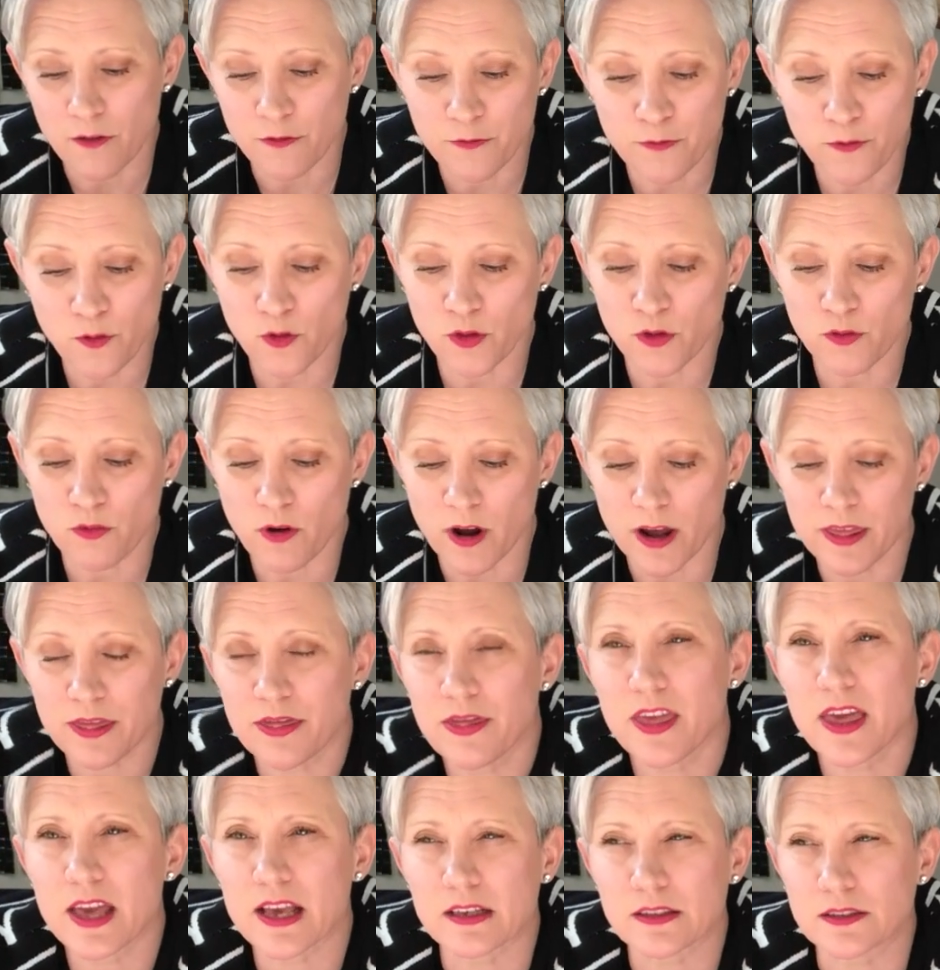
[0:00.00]
for the right
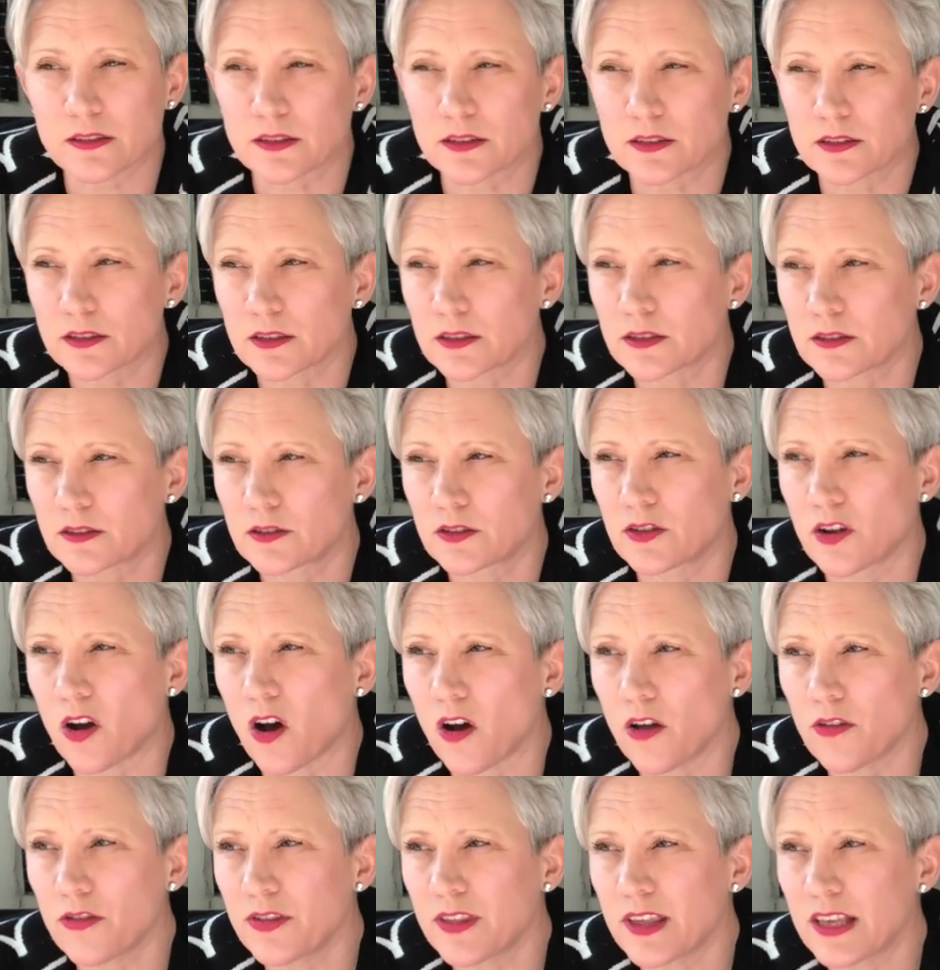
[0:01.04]
things?
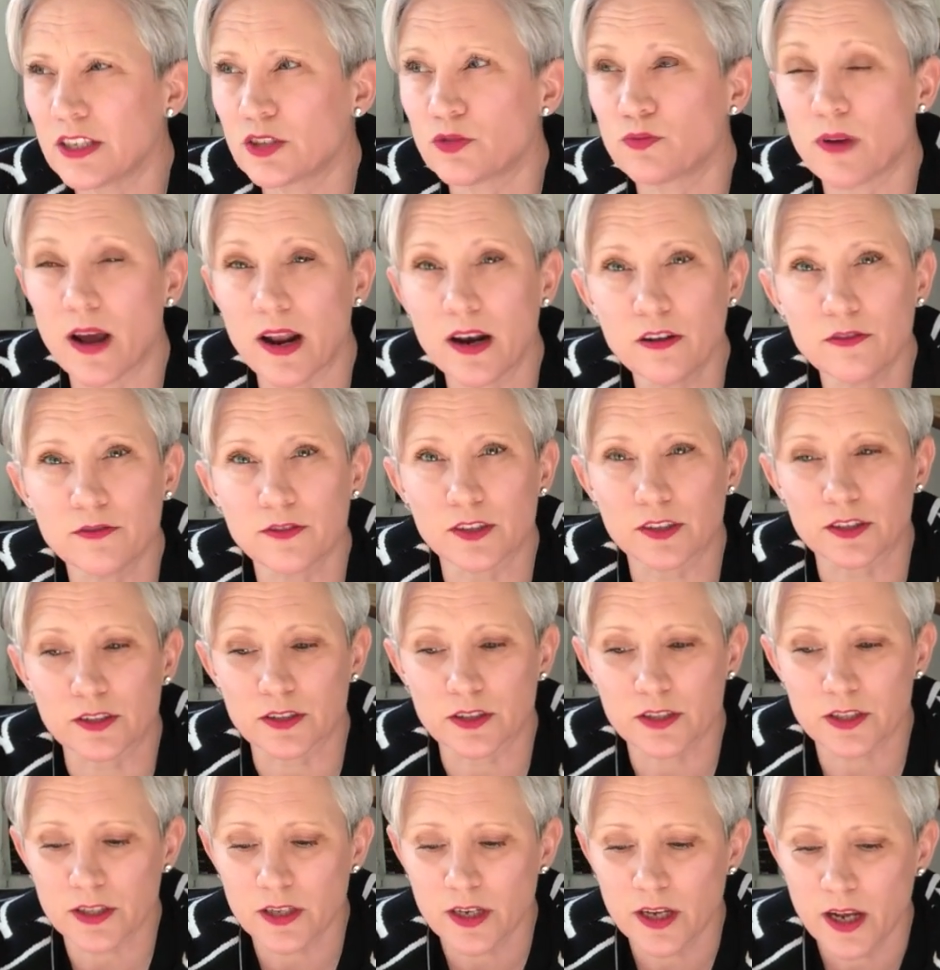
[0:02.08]
Are these
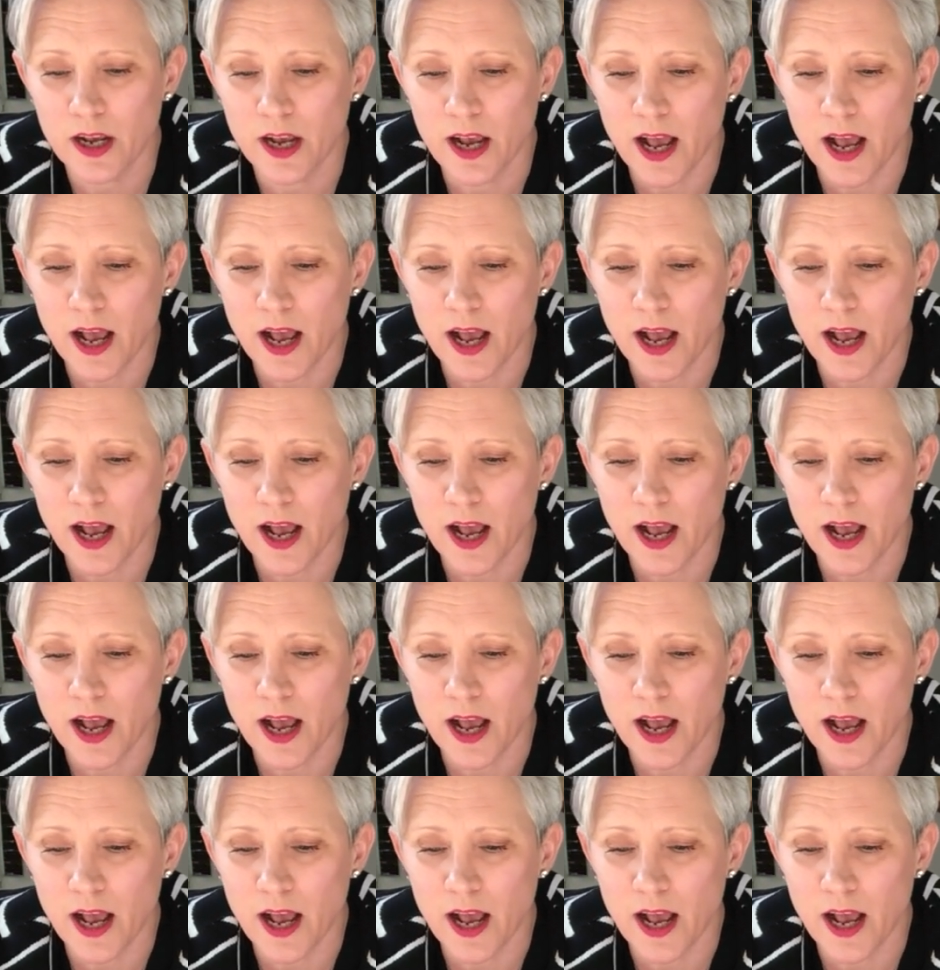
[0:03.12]
relevant?